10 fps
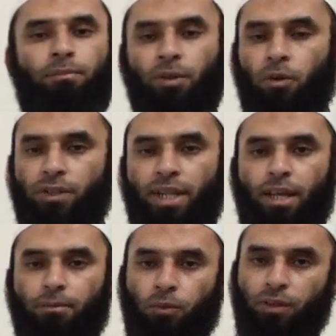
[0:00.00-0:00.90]
because
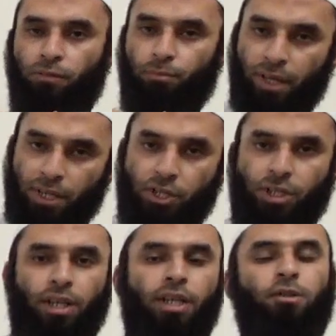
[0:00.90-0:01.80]
lam would have
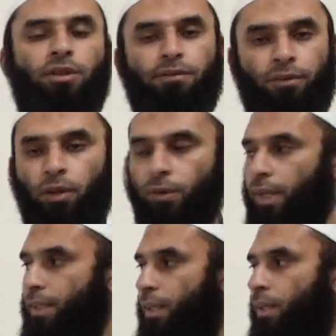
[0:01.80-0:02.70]
merged into the following
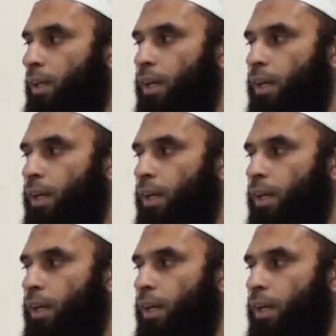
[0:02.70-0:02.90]
letter.